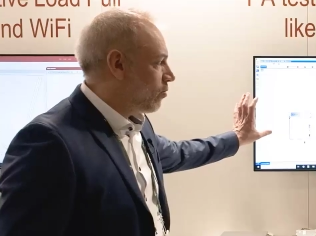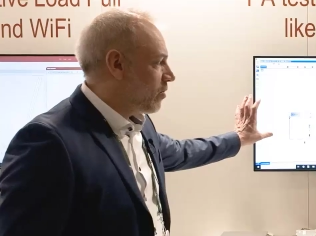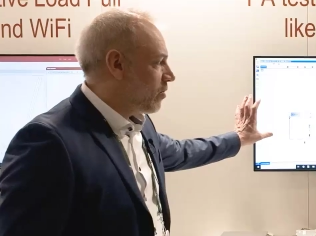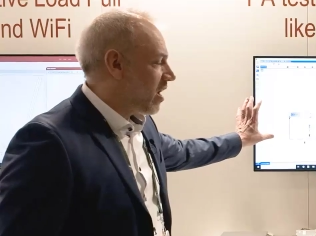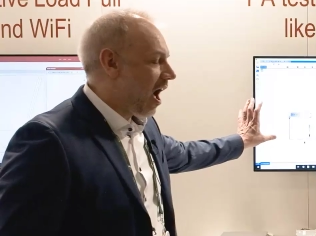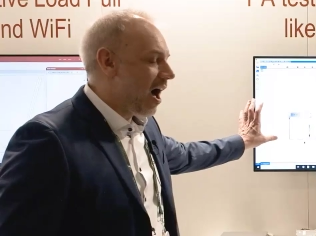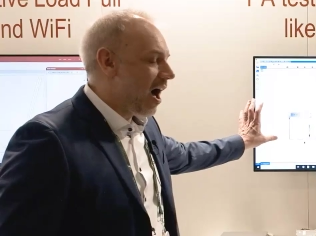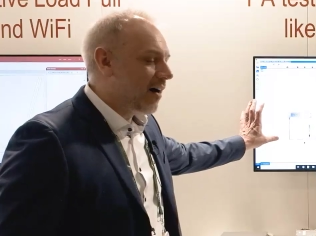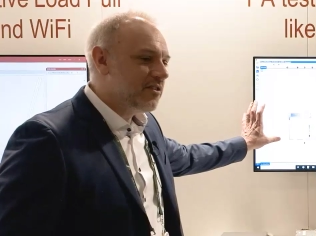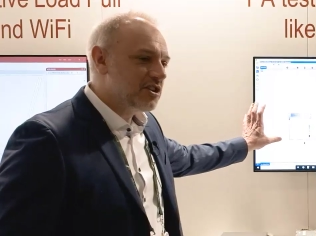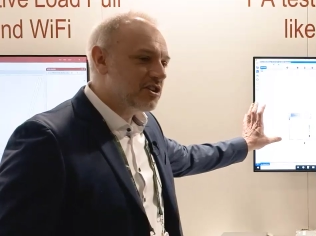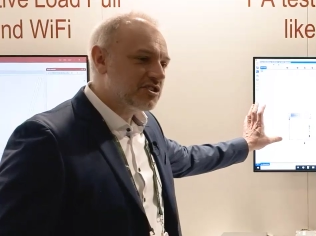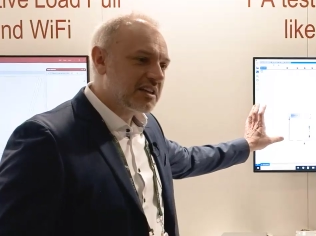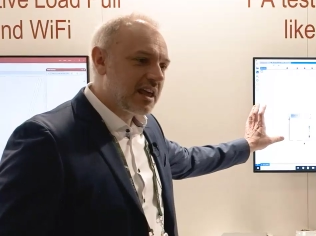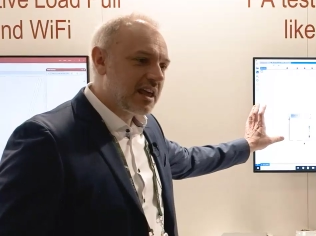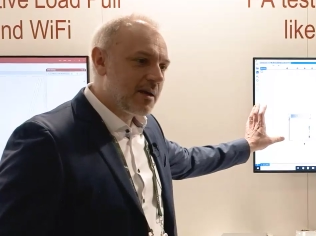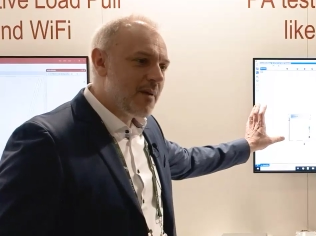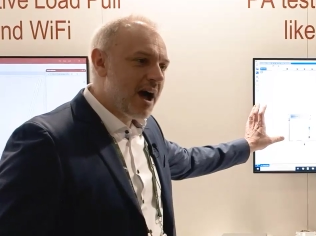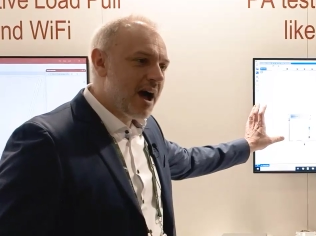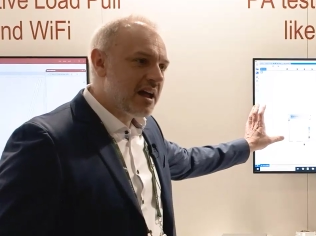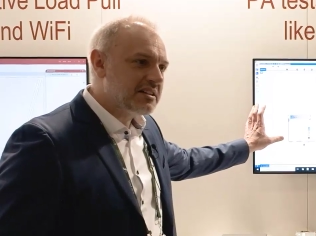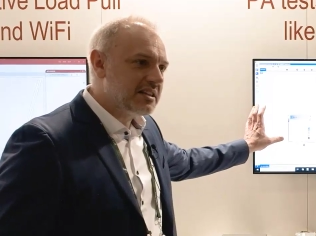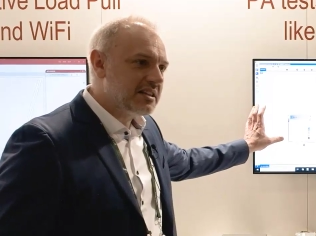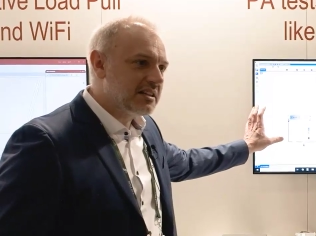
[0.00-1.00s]
we have a
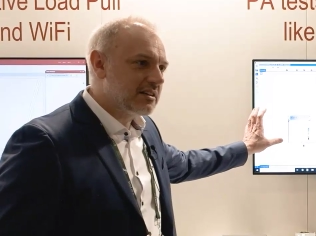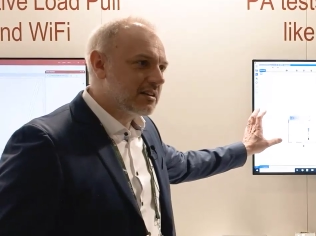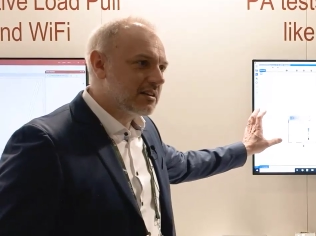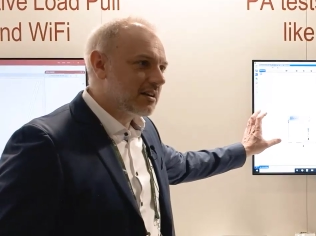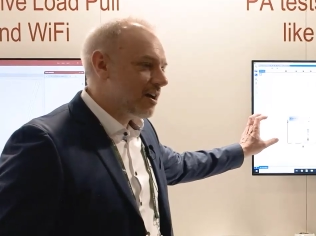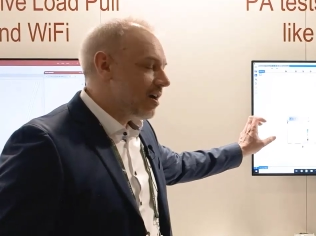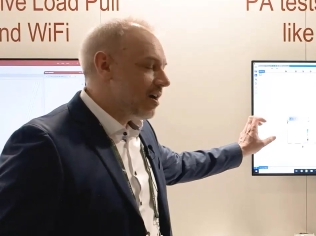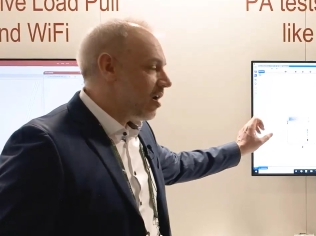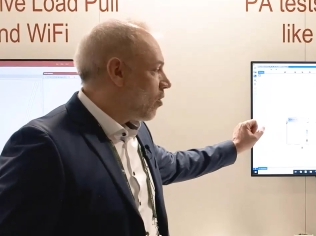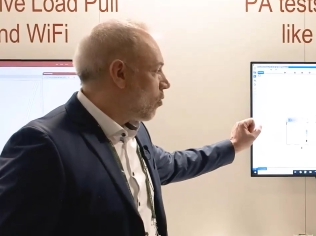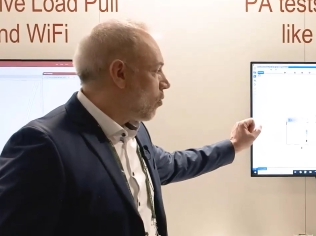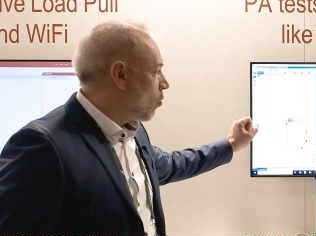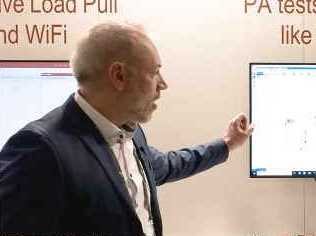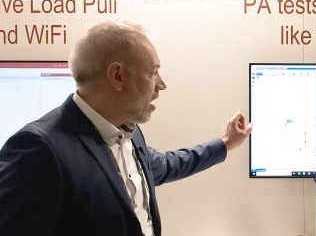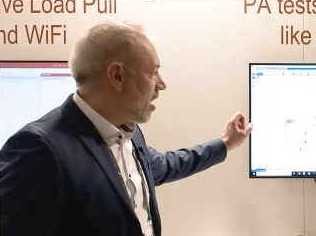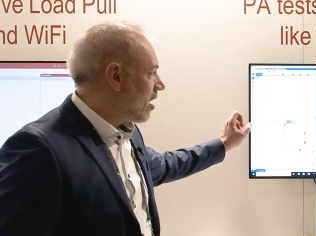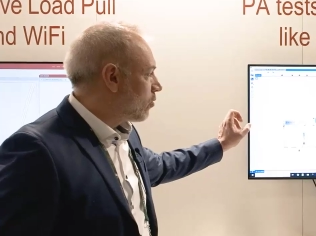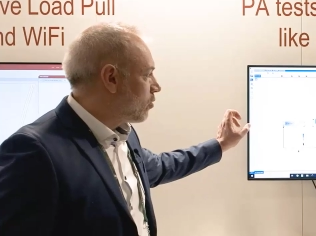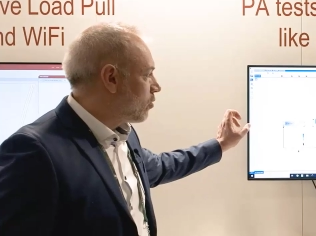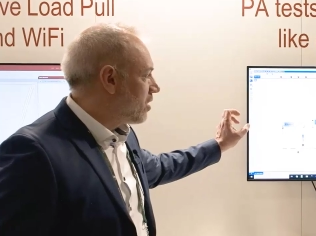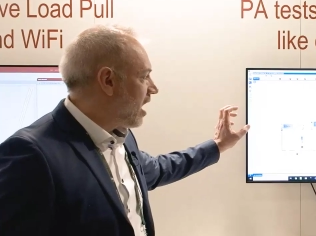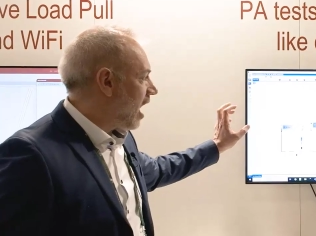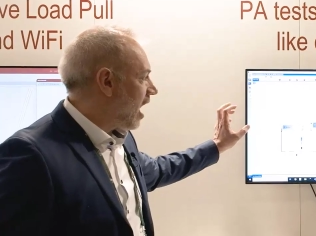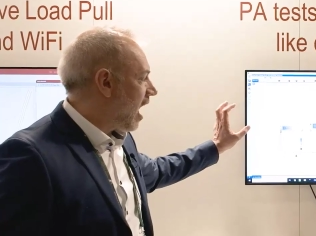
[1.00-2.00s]
schematic where
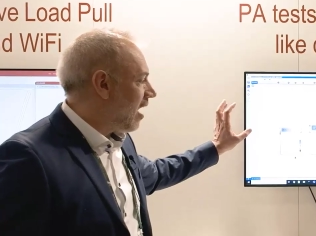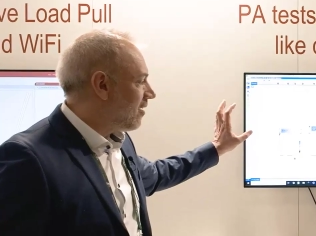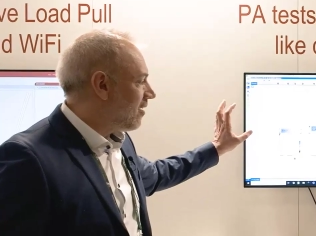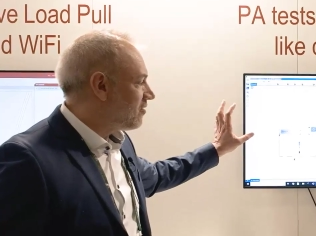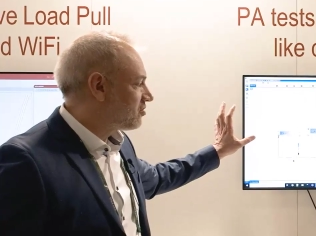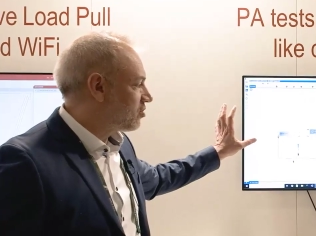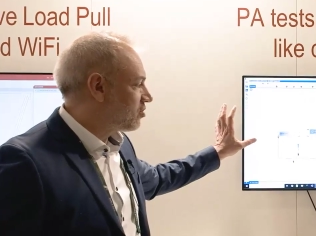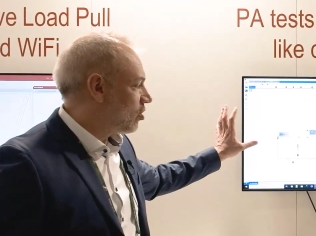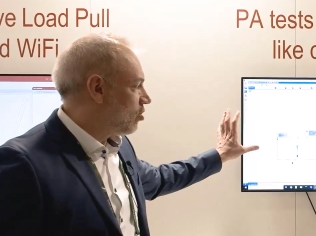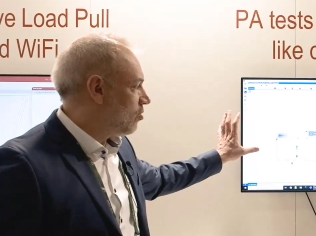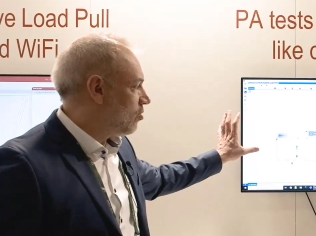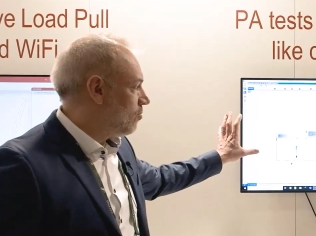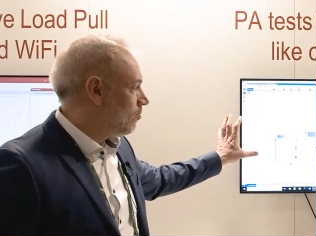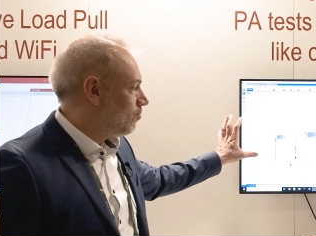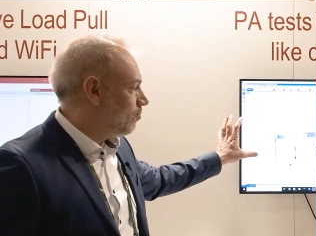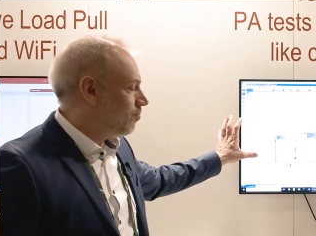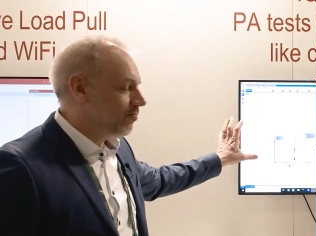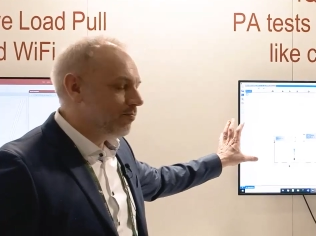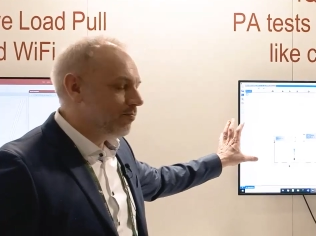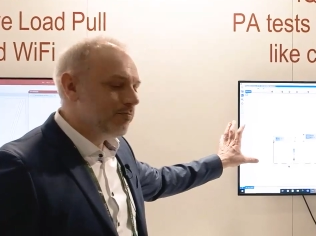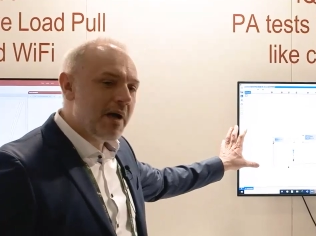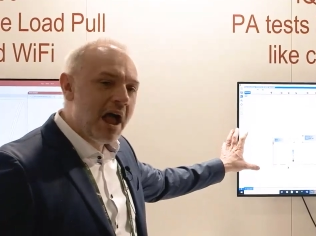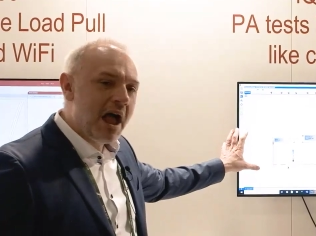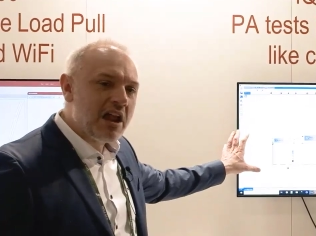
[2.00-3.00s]
we have the
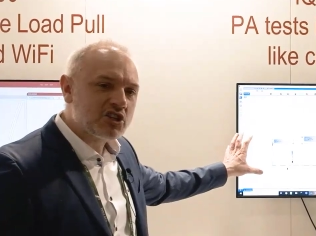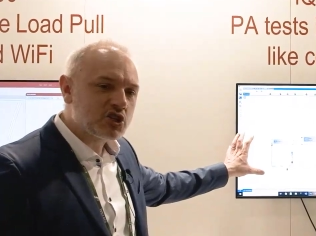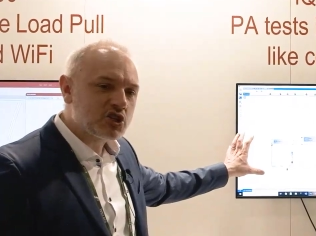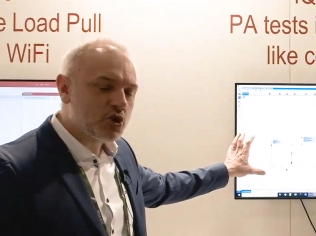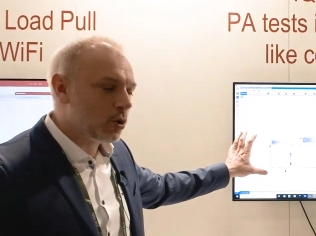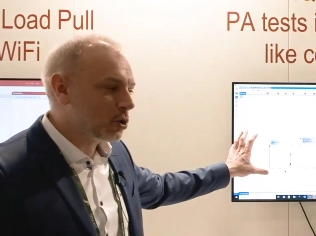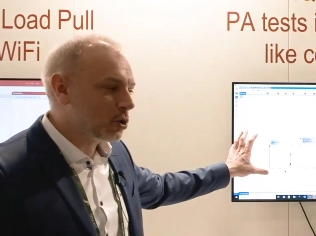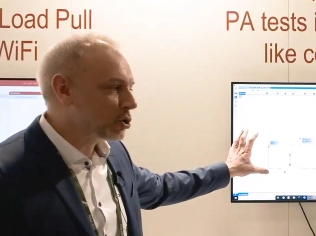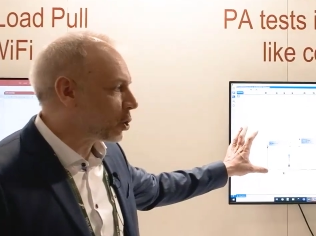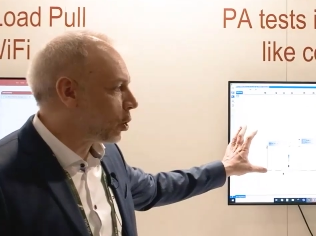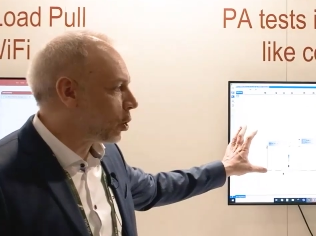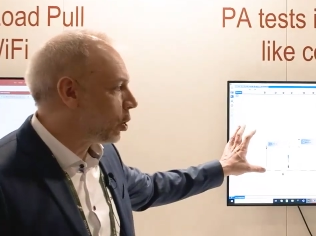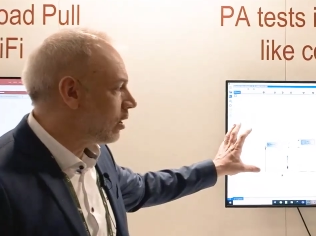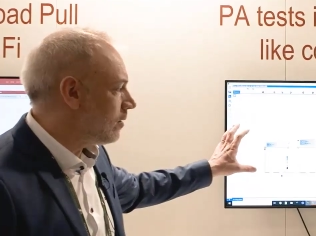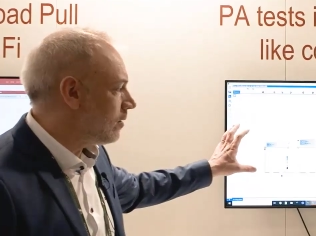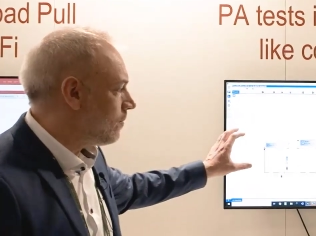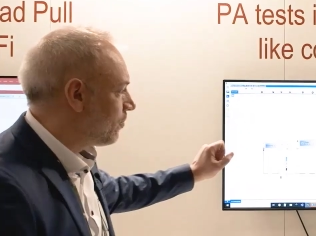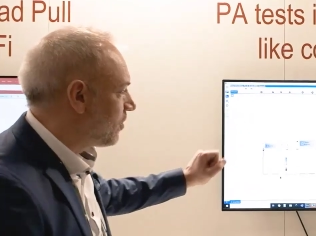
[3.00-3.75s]
bench control,